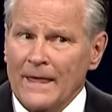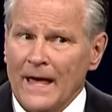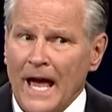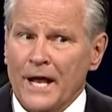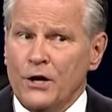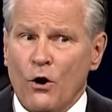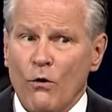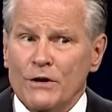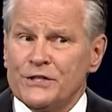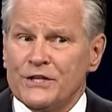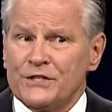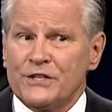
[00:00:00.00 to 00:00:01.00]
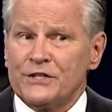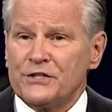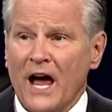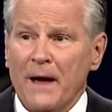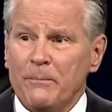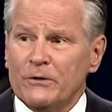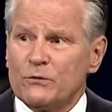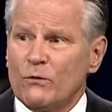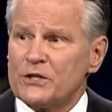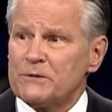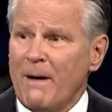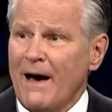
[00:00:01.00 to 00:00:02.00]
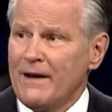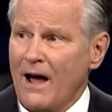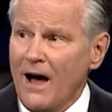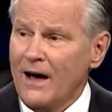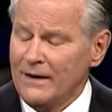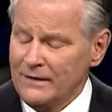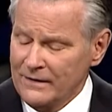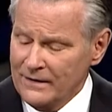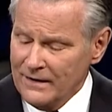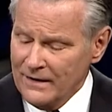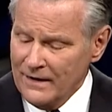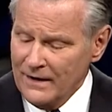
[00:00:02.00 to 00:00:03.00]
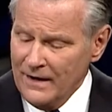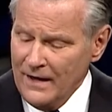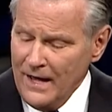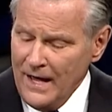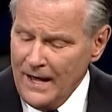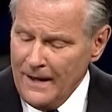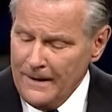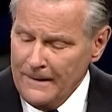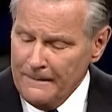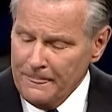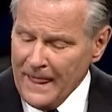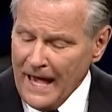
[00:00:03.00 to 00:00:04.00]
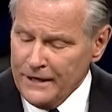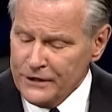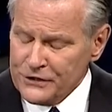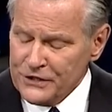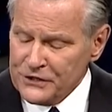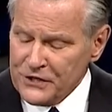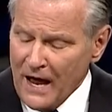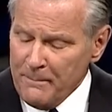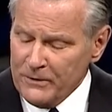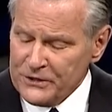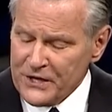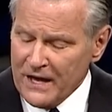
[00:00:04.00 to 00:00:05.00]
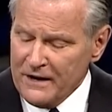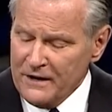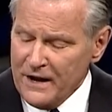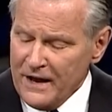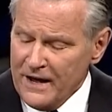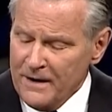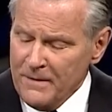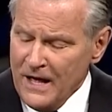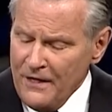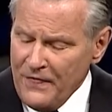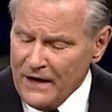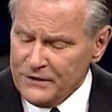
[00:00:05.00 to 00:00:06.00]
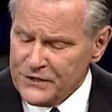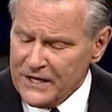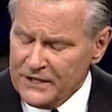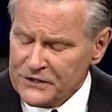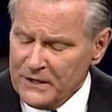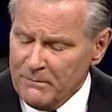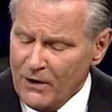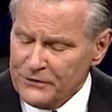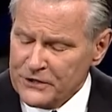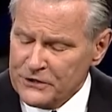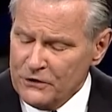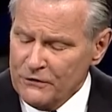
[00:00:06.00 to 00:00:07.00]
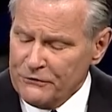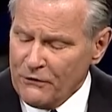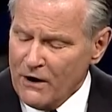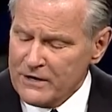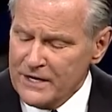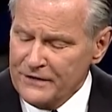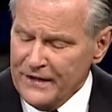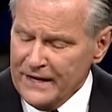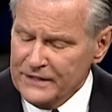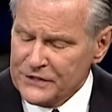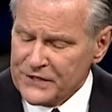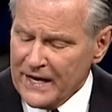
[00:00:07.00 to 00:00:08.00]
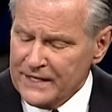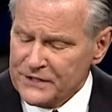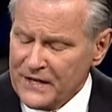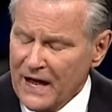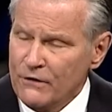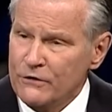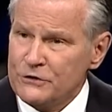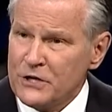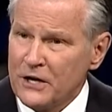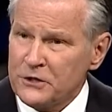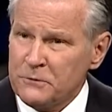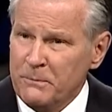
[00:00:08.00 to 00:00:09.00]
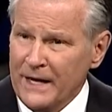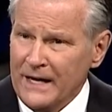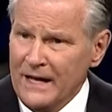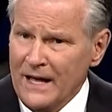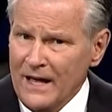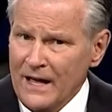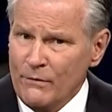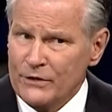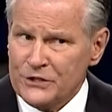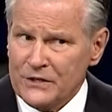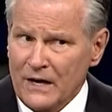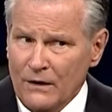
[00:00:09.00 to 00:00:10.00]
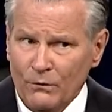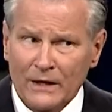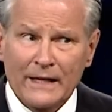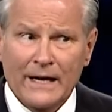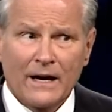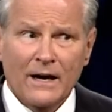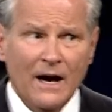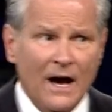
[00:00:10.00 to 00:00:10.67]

And of course his disciples were spot on. And his disciples said unto him, thou seest the multitude thronging thee, and sayest thou, who touched me? It was really a,